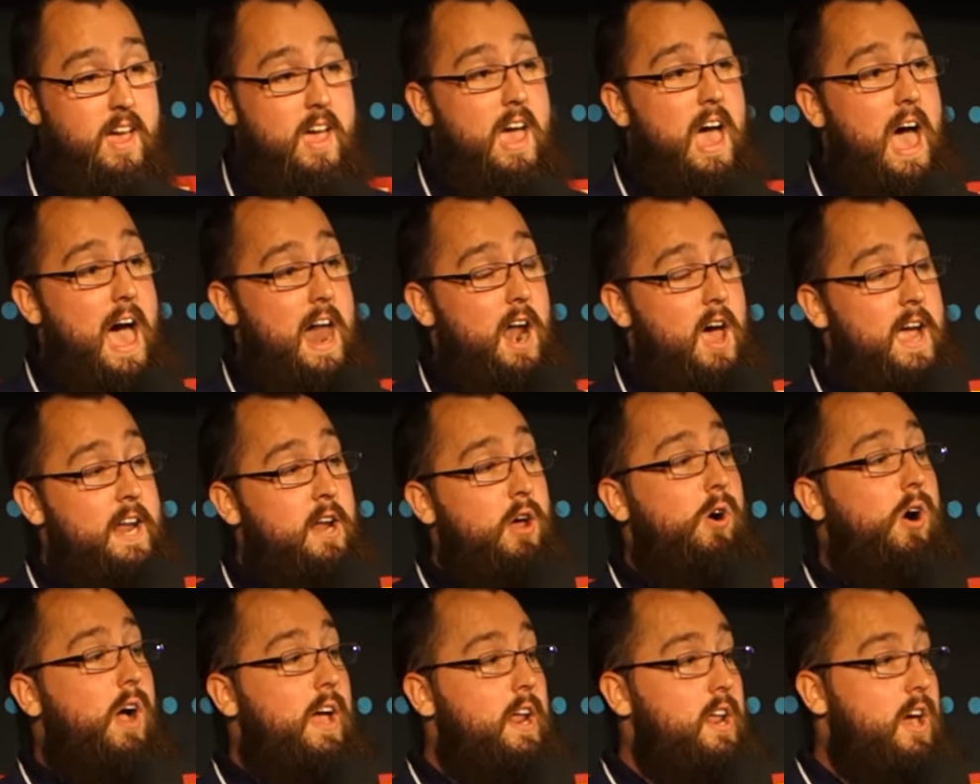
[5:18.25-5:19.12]
And I
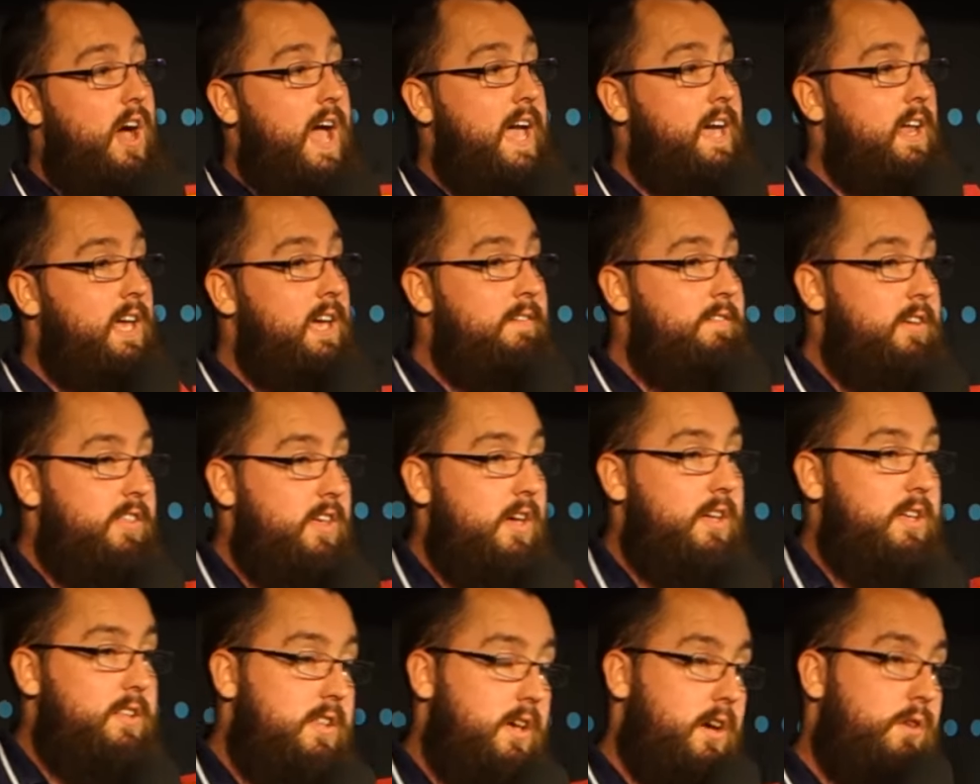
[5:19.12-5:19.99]
know I could give you
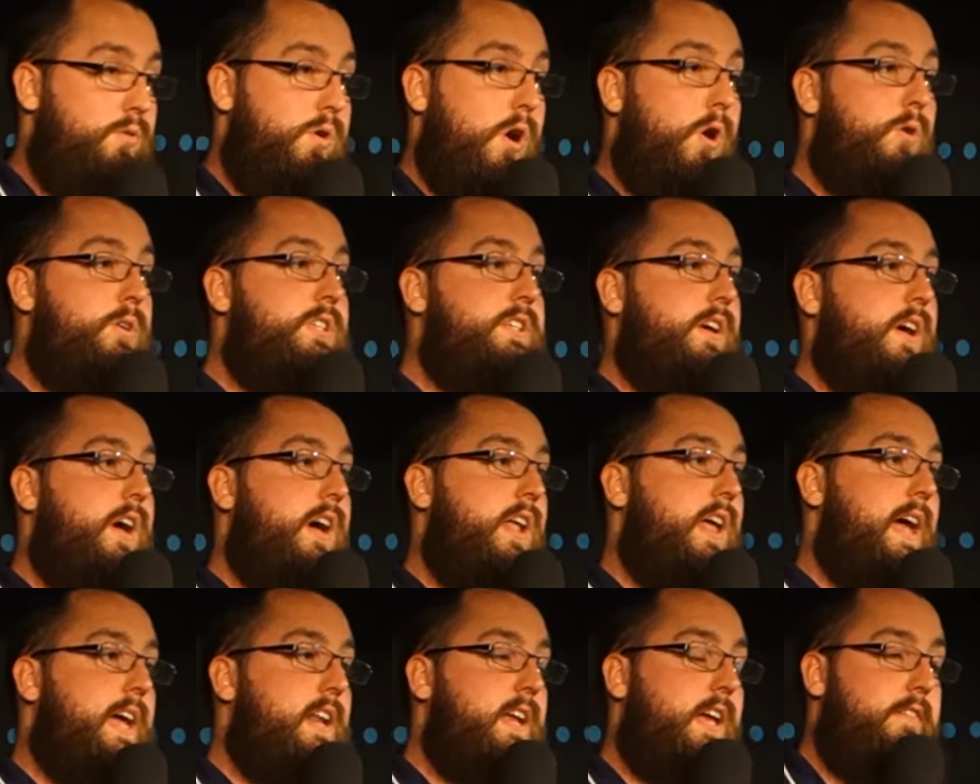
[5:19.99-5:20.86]
the quota,
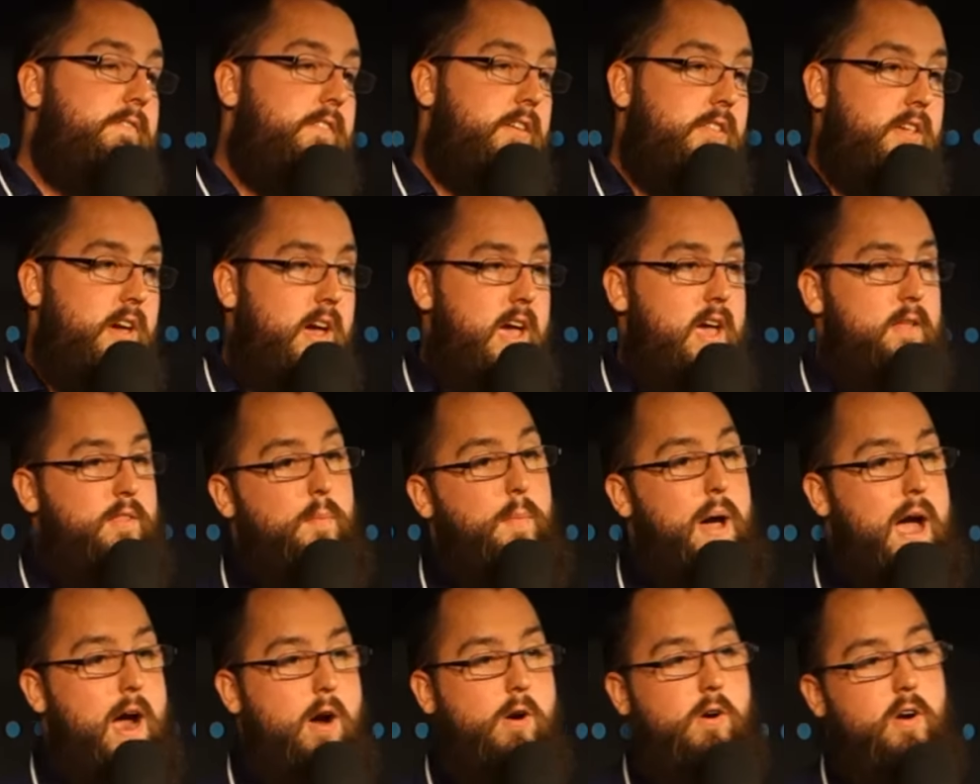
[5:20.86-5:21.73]
I can give you the
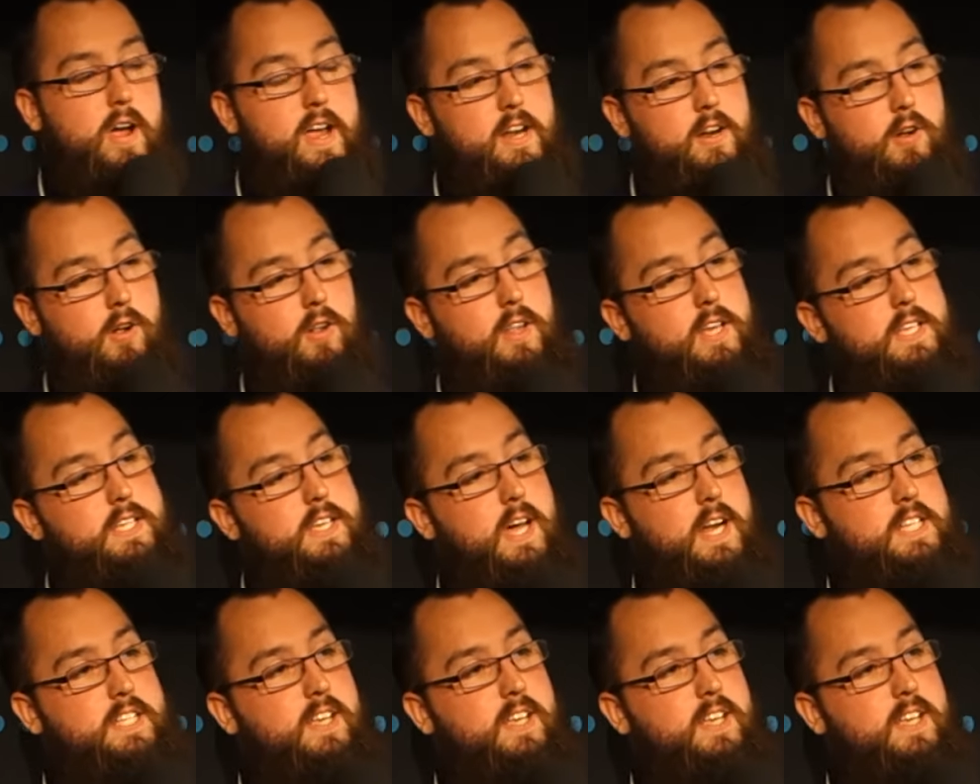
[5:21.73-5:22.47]
power rate and all this kind of